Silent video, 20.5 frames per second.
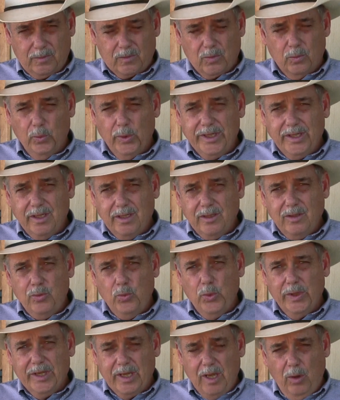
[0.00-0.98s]
we do,
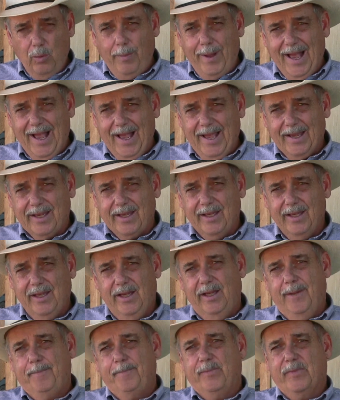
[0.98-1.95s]
we go back
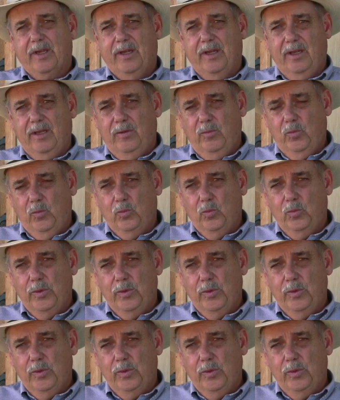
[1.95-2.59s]
and